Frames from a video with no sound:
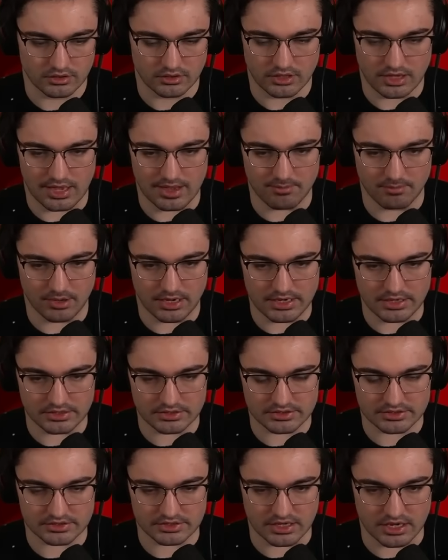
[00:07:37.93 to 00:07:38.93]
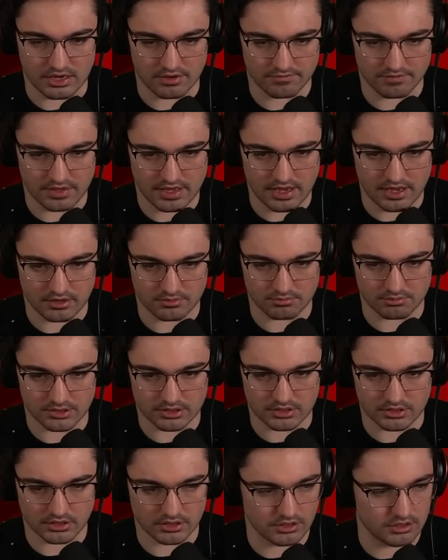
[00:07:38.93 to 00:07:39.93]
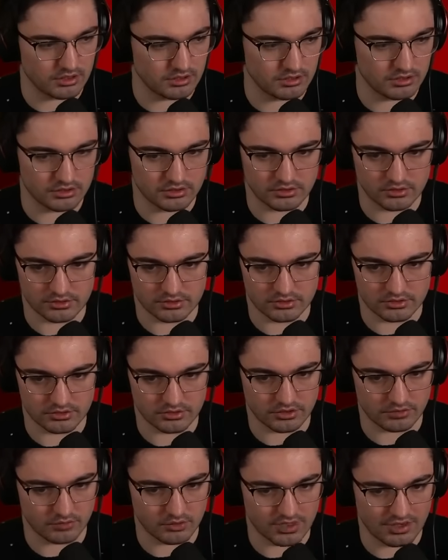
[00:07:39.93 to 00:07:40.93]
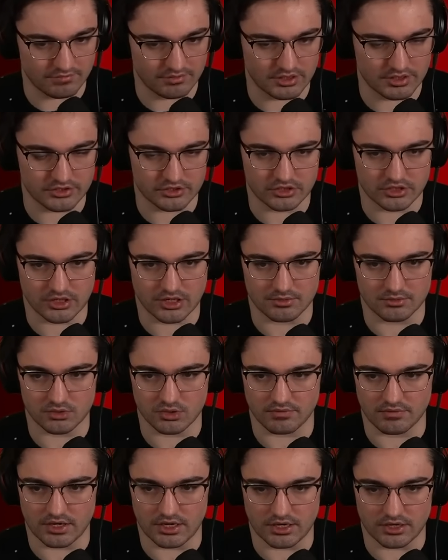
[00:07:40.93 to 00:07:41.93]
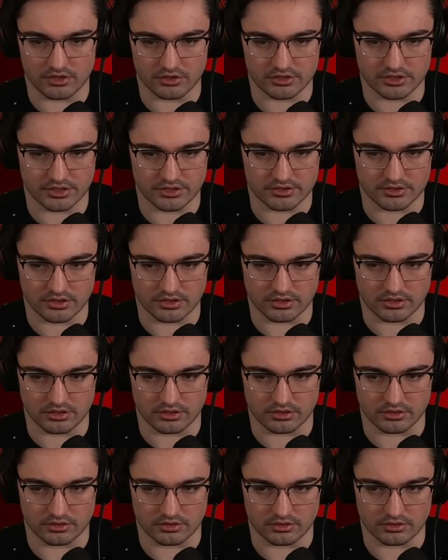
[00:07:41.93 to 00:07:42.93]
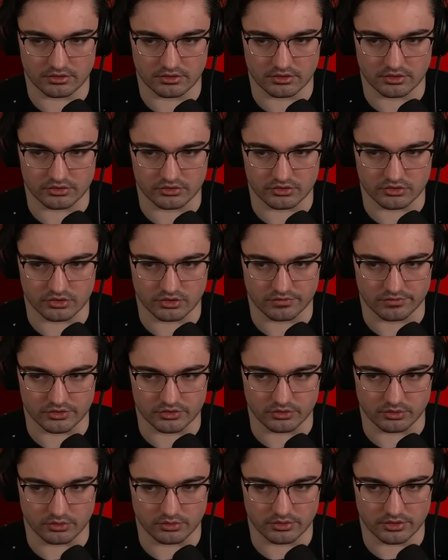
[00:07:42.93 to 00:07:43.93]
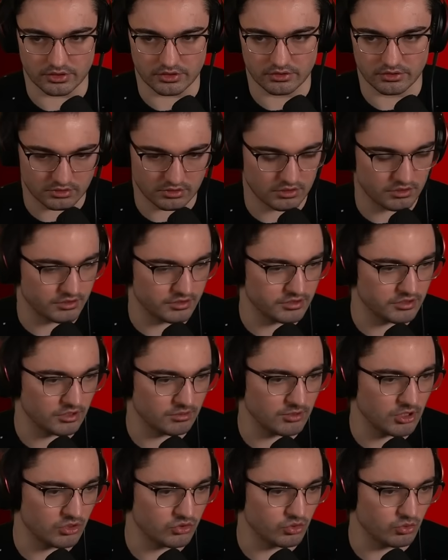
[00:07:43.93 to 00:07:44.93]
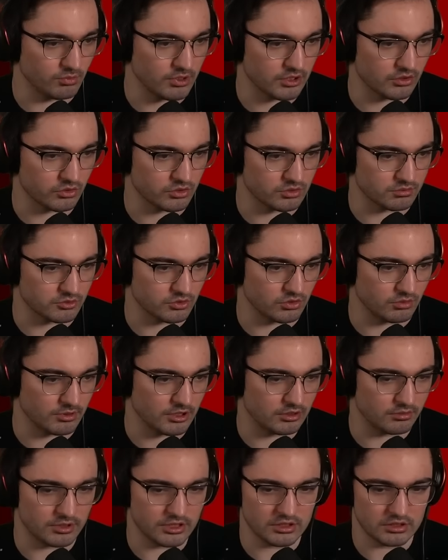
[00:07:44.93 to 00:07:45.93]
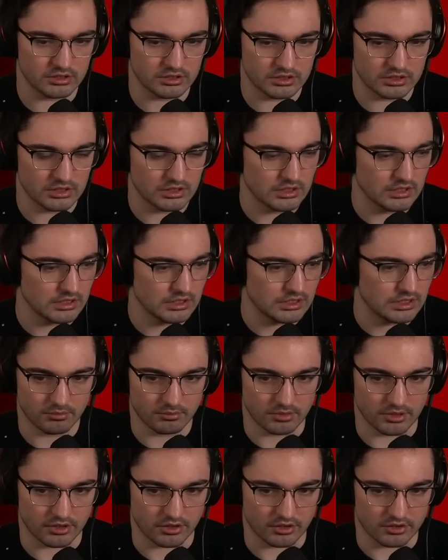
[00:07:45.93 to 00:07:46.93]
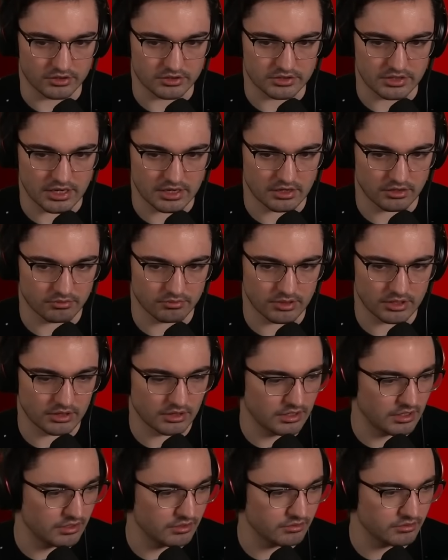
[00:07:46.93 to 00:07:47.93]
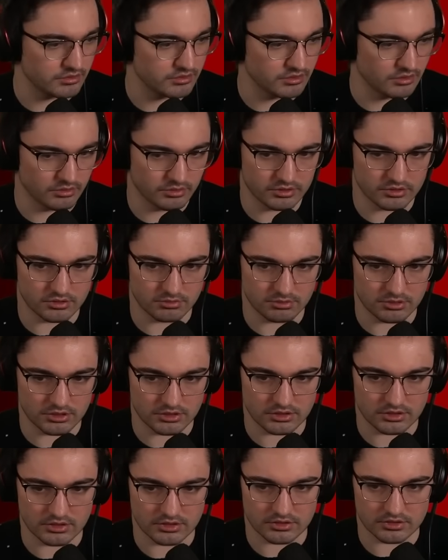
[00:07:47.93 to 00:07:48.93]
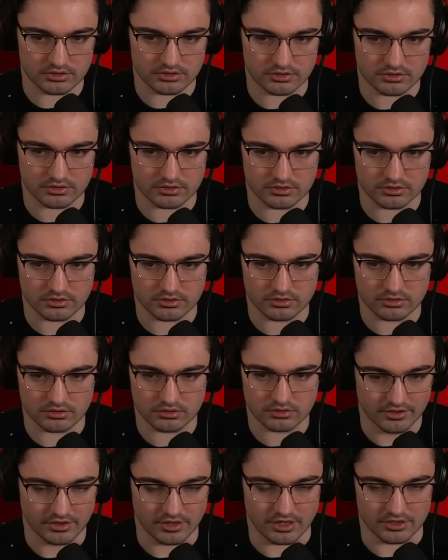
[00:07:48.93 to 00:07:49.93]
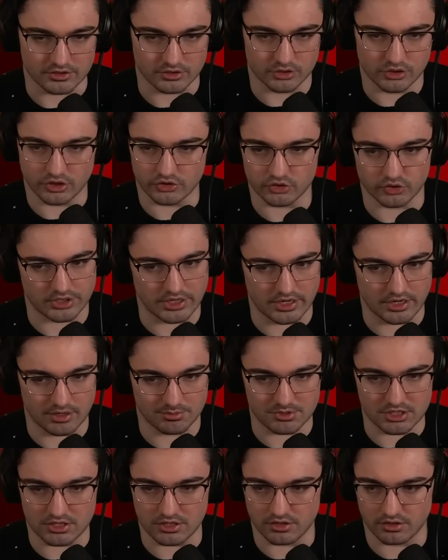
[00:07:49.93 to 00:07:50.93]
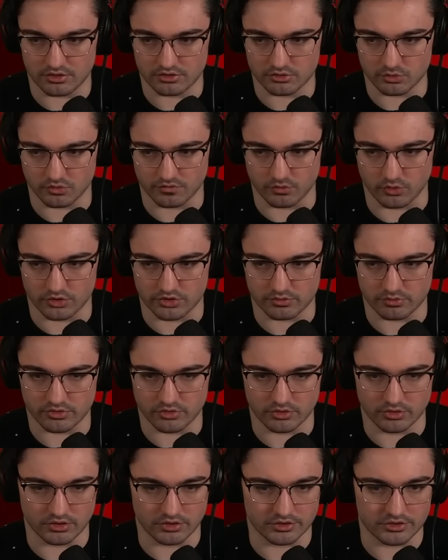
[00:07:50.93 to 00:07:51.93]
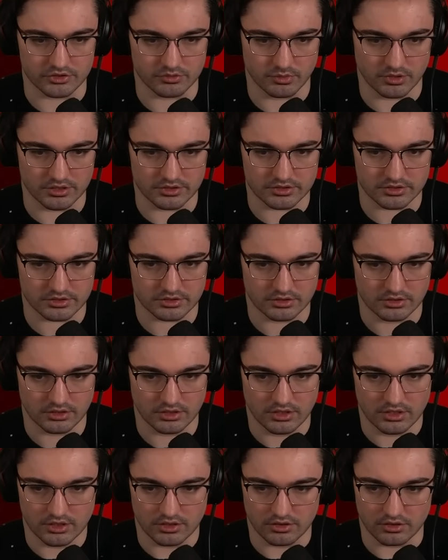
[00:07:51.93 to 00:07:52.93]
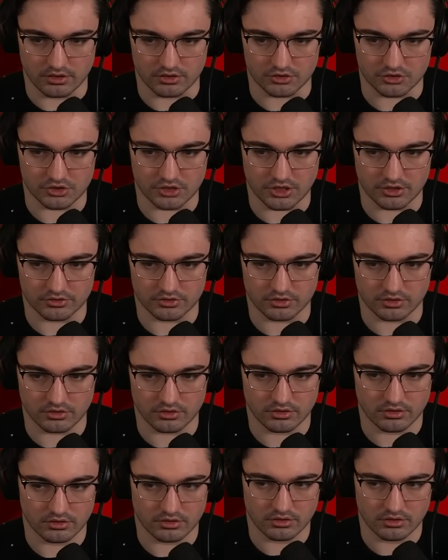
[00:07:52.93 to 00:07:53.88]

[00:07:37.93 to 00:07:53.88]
I might save that because if we have less gems, we have a higher chance at a conservatory. Here, this is going to be our 2 microchips goal, by the way. But our second red letter is going to be this. Alright, so shelter cannot be here, so we're forced to reroll at least once. There's shelter.